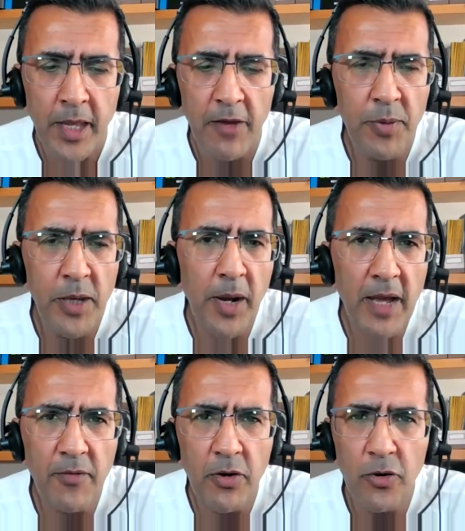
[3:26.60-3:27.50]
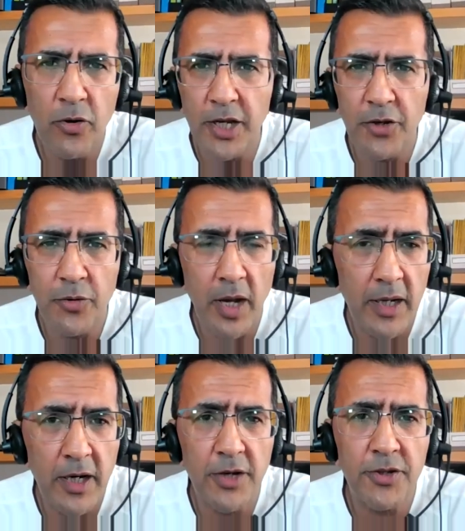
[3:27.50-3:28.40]
If people haven't looked into it,
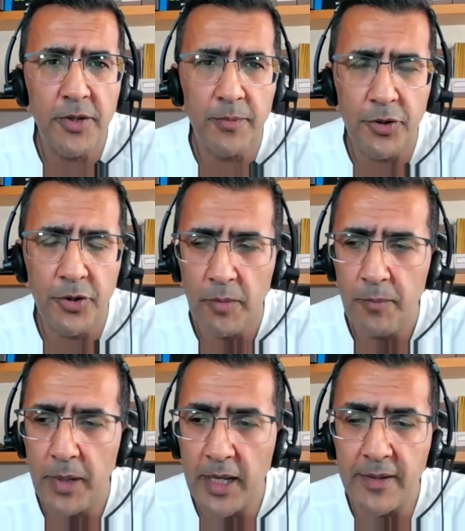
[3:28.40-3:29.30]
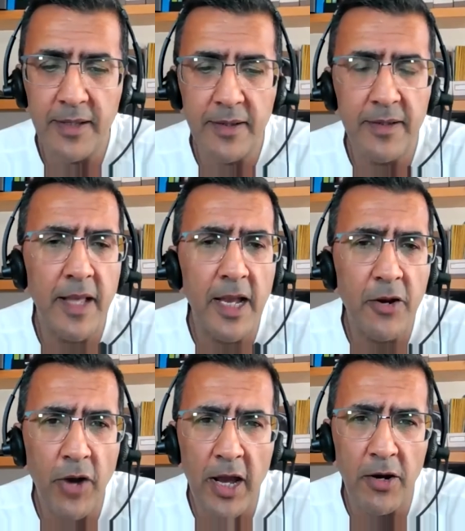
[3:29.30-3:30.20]
I urge them to, because this is a
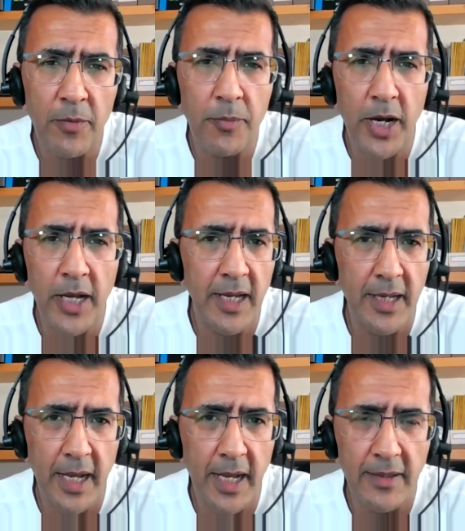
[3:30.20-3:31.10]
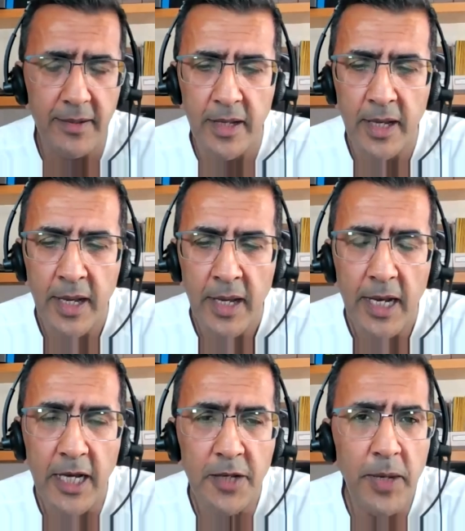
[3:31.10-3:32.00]
groundbreaking case.
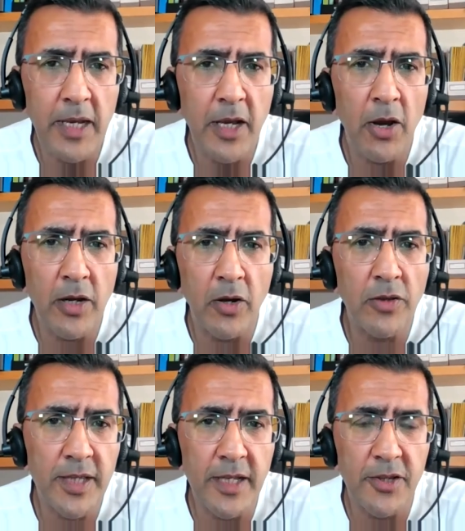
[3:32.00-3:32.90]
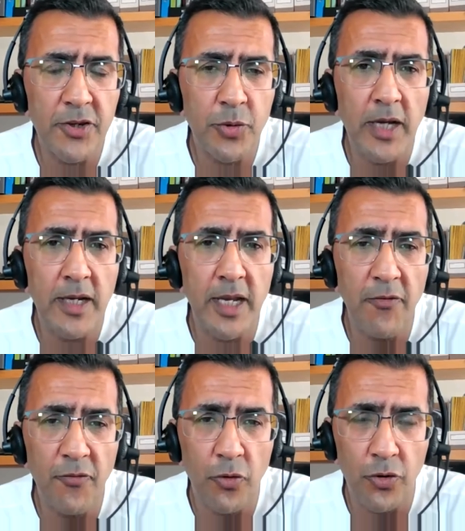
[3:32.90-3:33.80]
It's been going on since
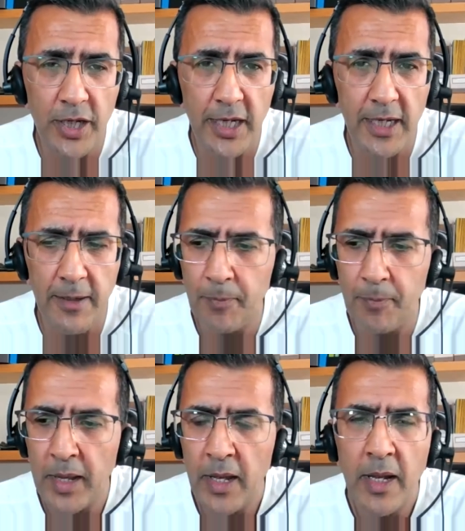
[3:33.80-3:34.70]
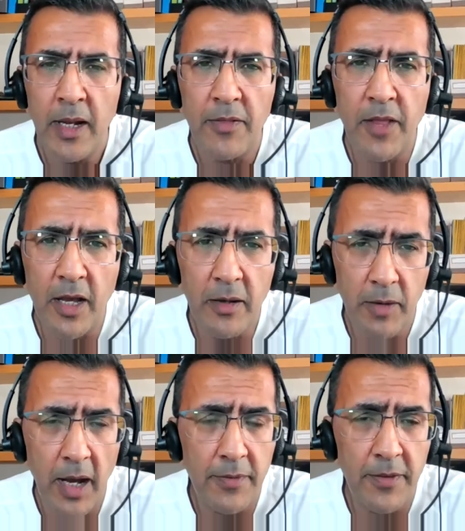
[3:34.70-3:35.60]
2014. The,
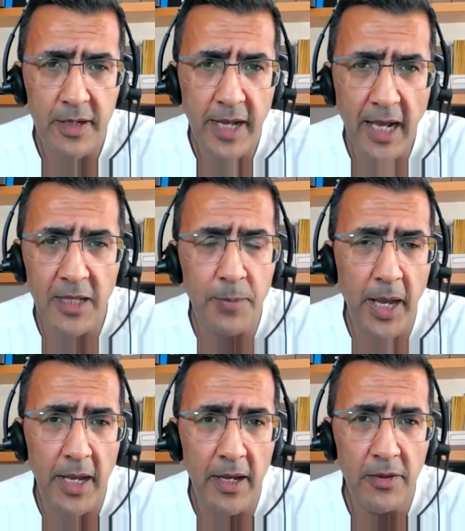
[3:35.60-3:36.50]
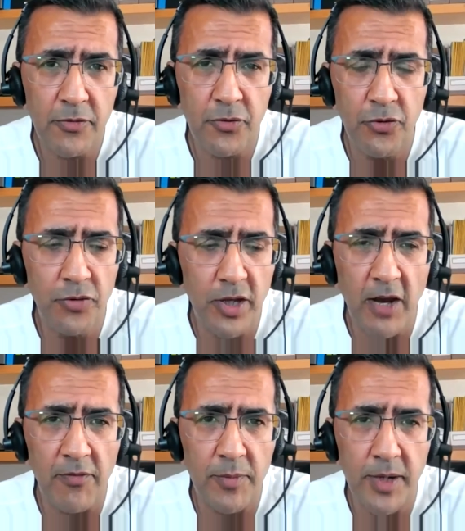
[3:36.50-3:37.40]
the taxpayer, through the
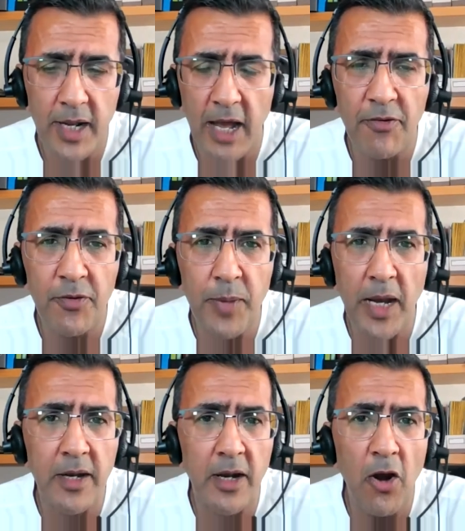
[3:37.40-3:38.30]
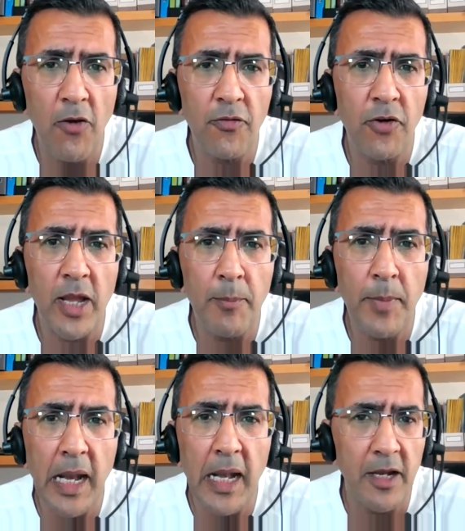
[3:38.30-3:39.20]
government, have spent over a
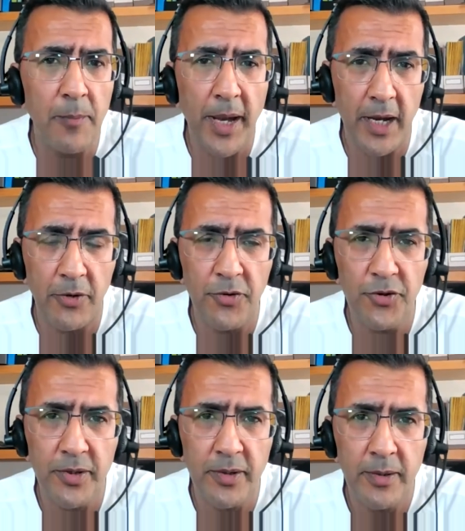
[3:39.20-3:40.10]
million pounds